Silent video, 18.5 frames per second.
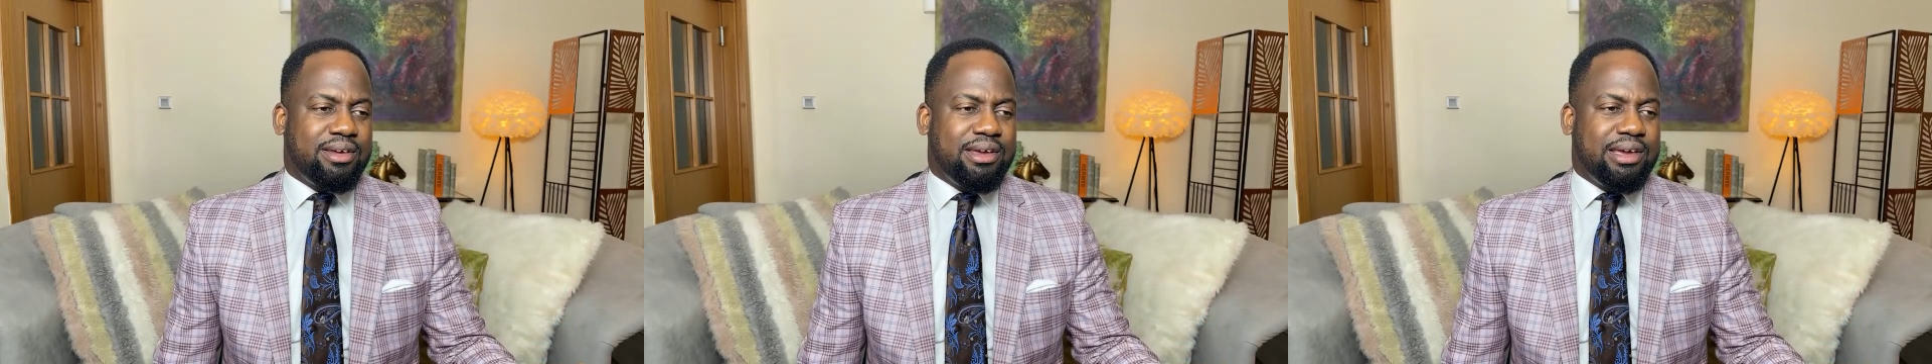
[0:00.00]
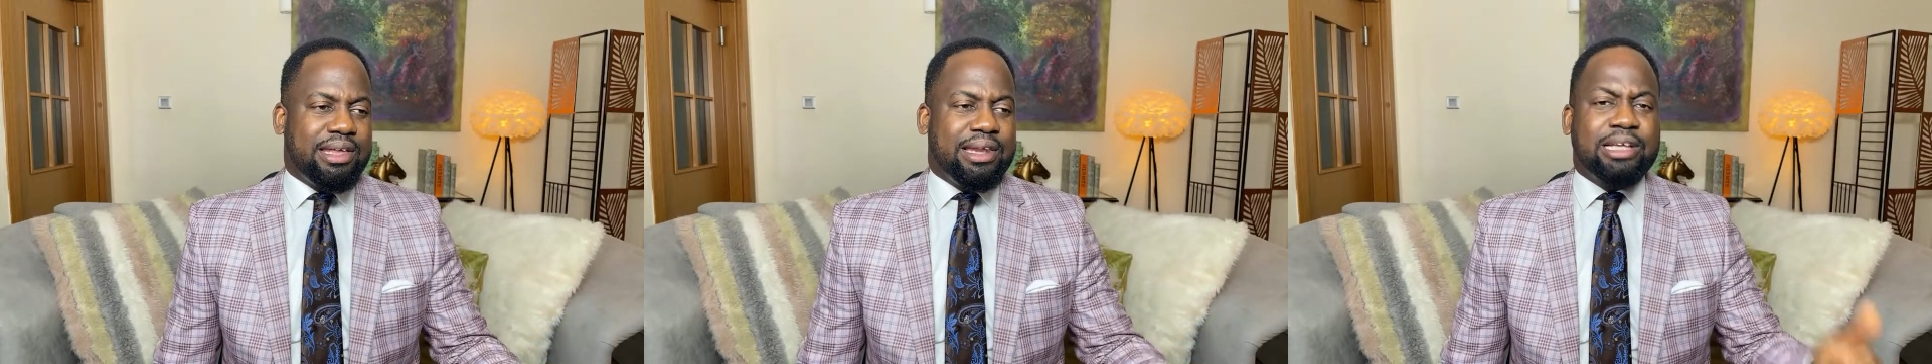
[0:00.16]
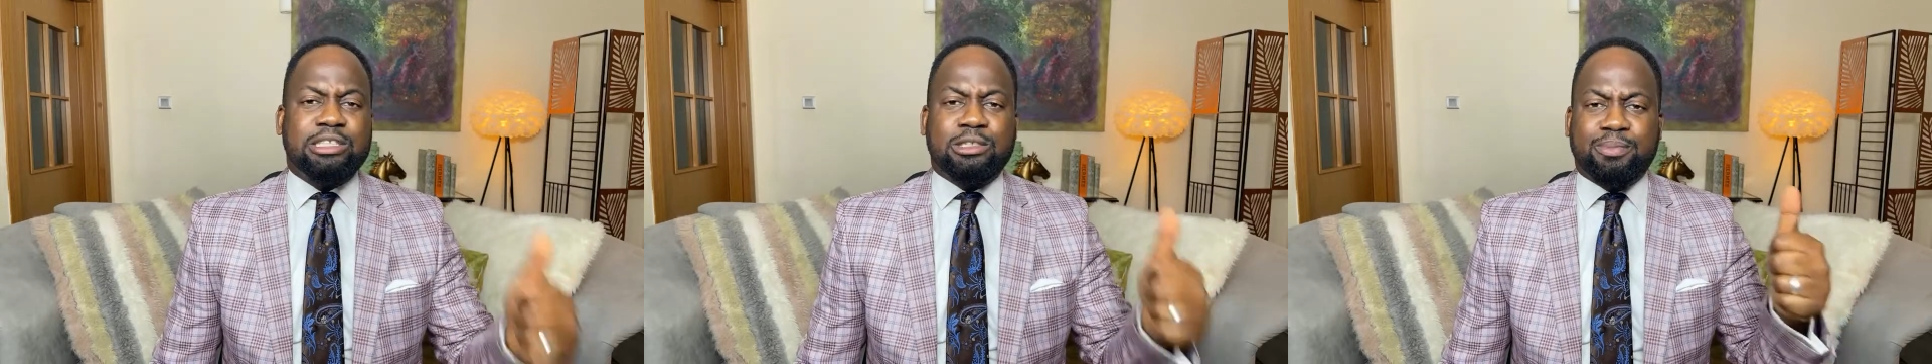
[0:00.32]

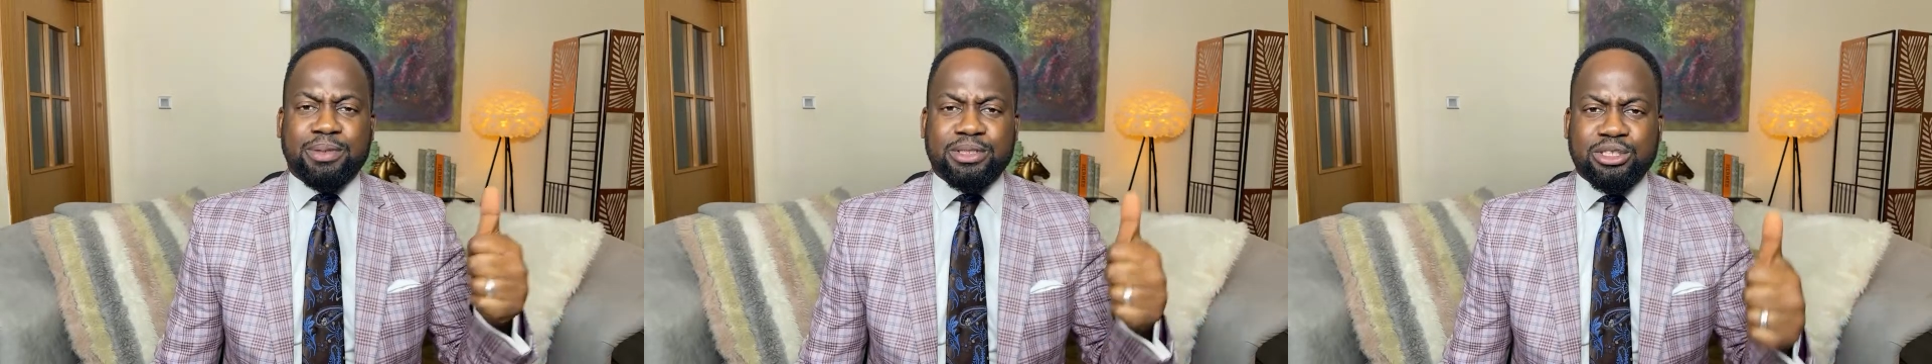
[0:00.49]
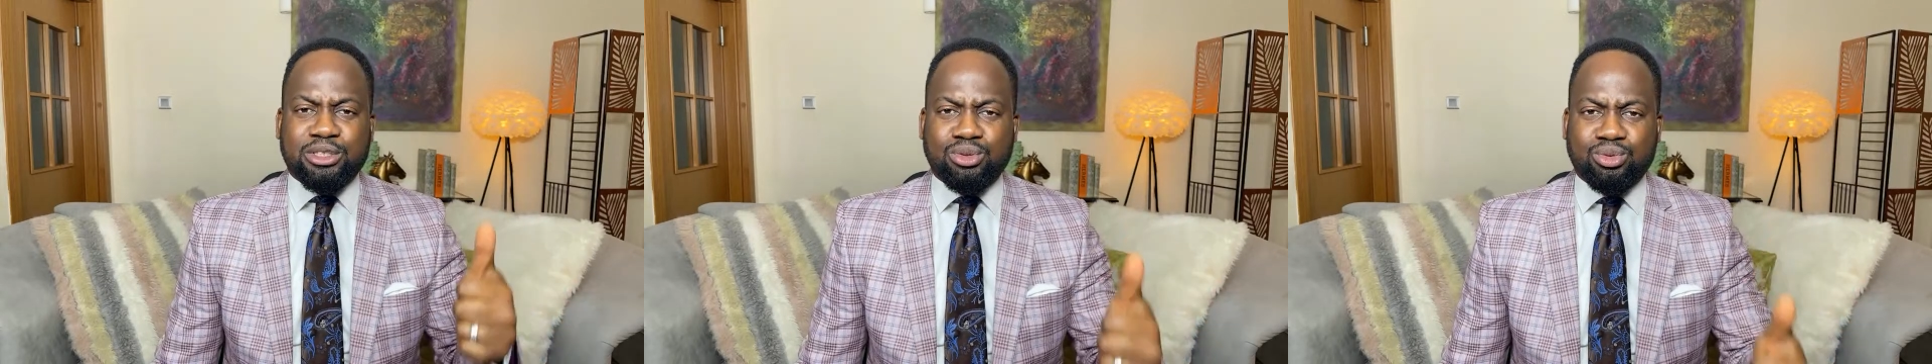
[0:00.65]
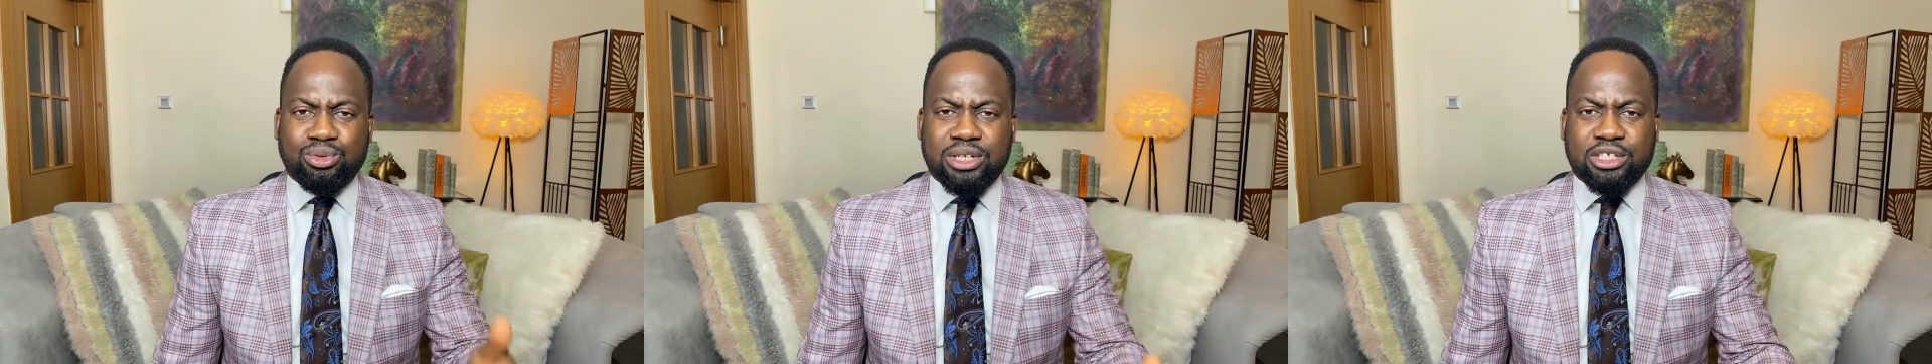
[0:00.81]
It lets the person
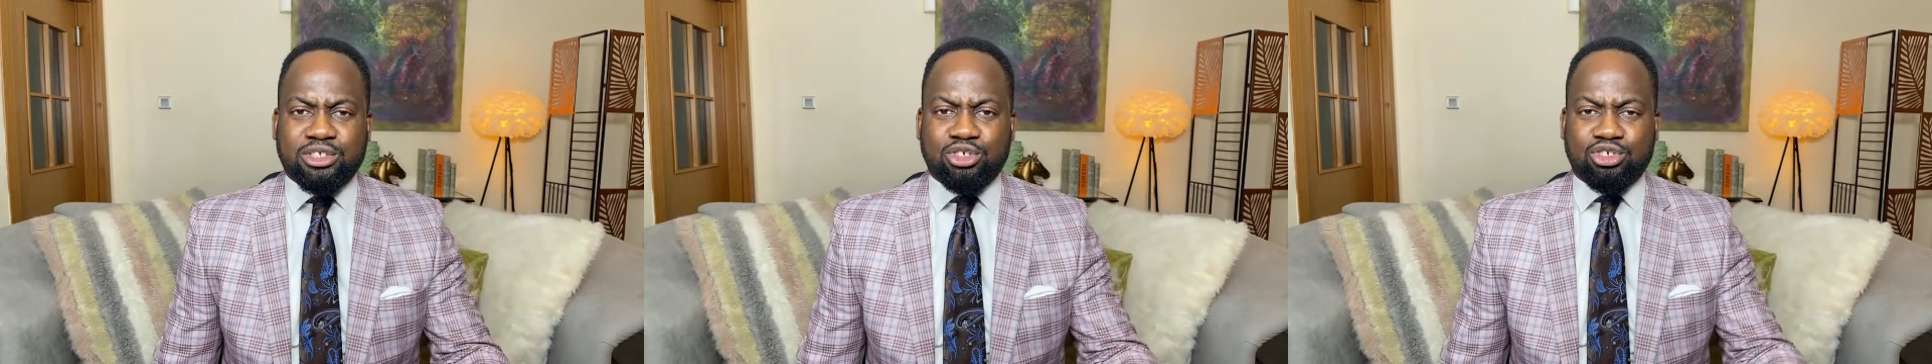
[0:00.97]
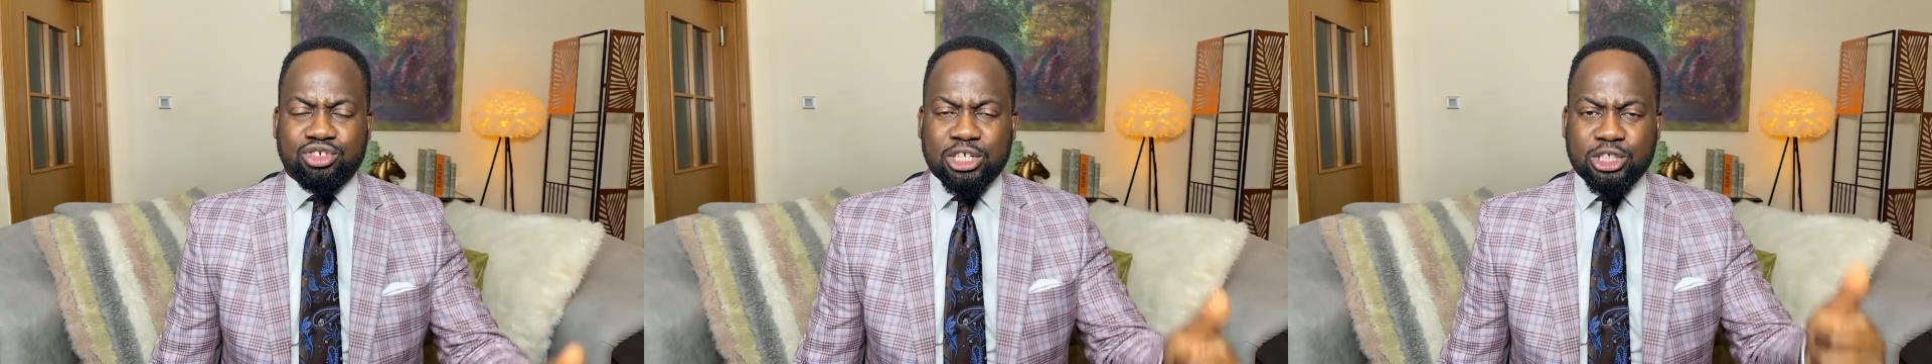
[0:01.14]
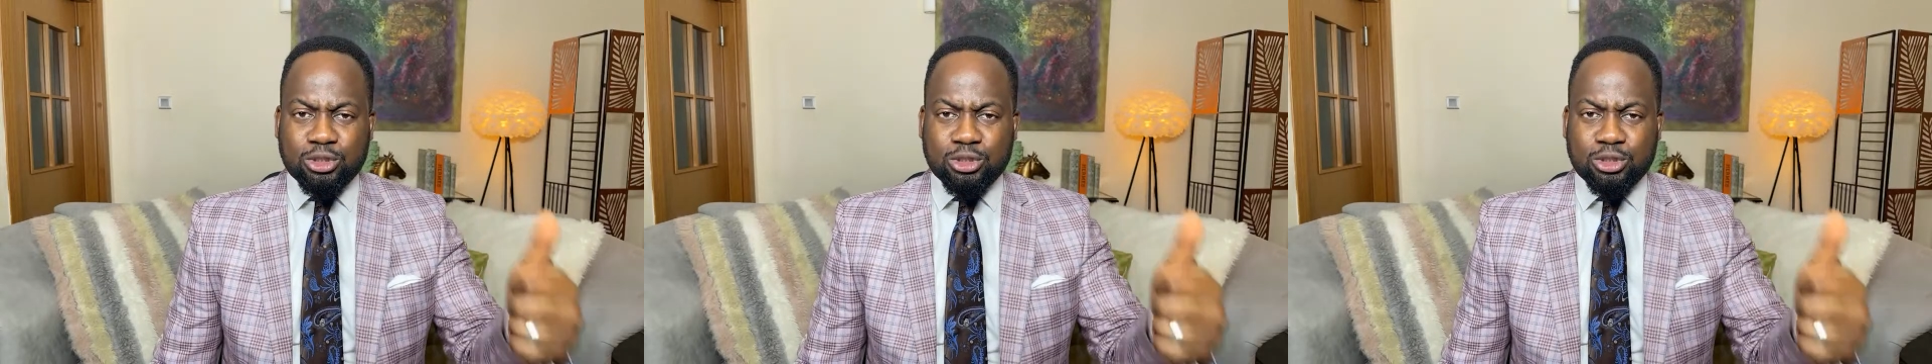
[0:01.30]
know that you're trying